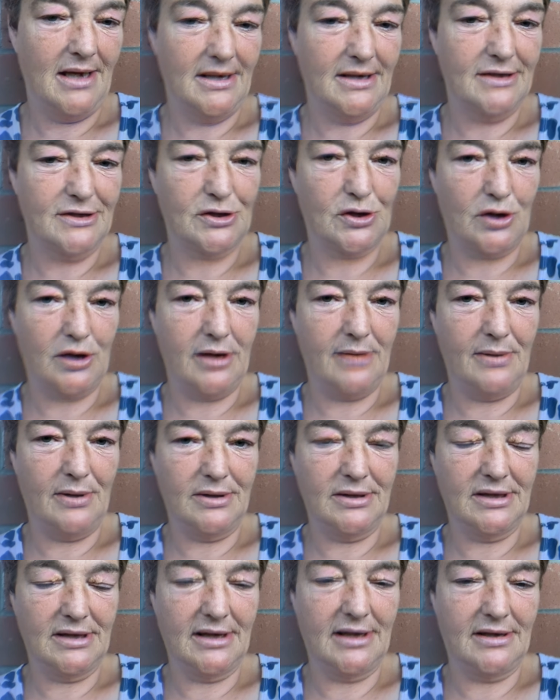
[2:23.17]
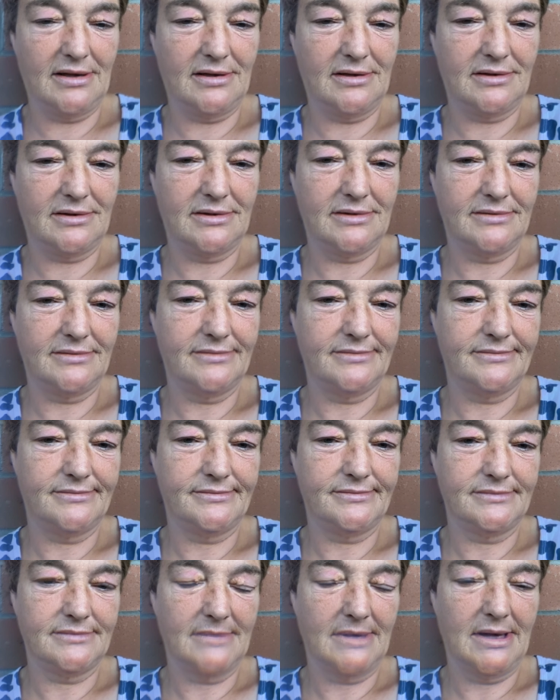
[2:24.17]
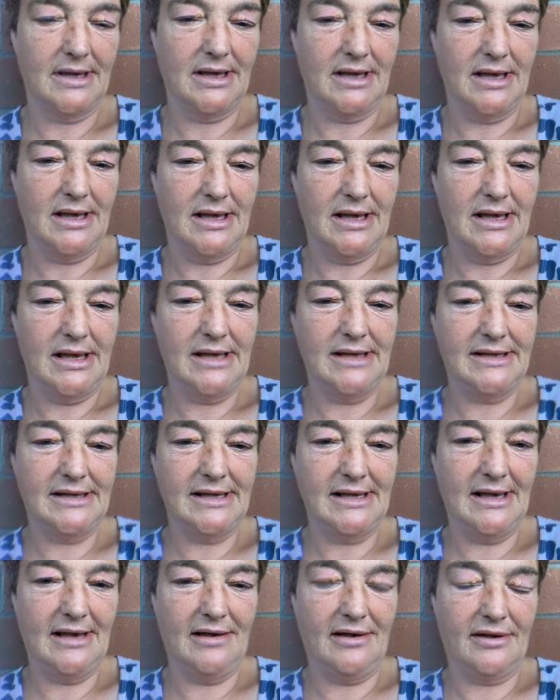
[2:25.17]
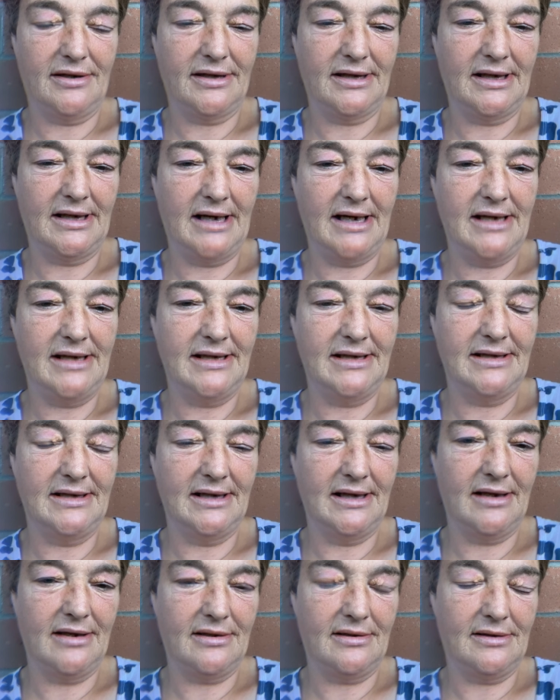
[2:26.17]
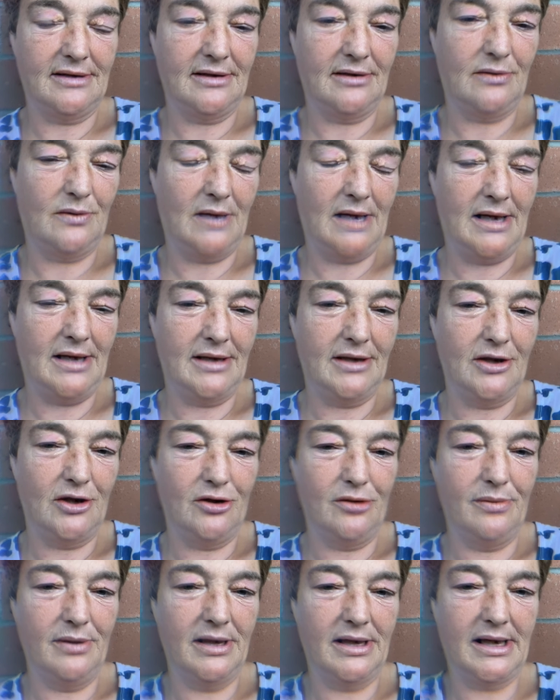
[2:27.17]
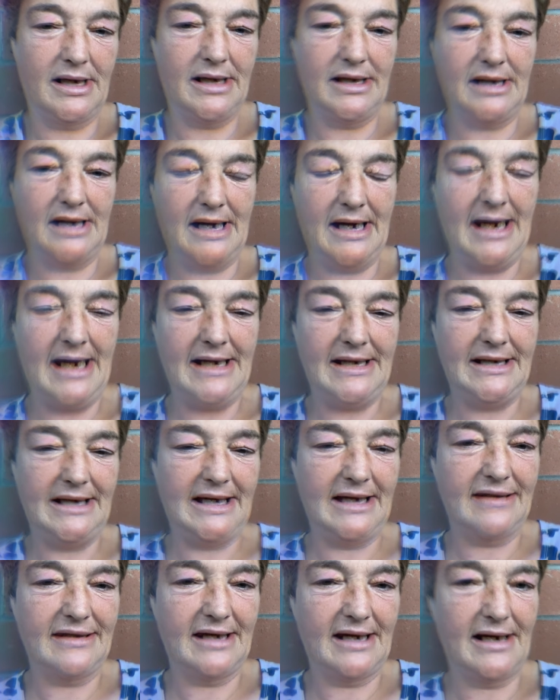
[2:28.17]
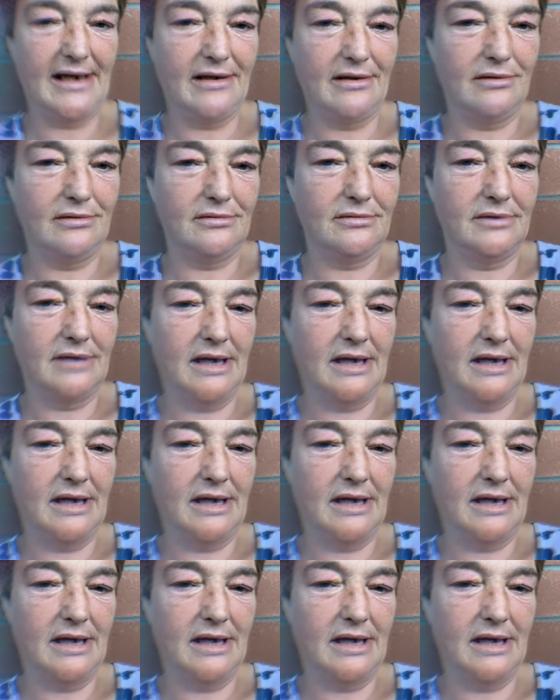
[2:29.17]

sorry about the little hissy little thing I did the other little while ago, but I had to get that out,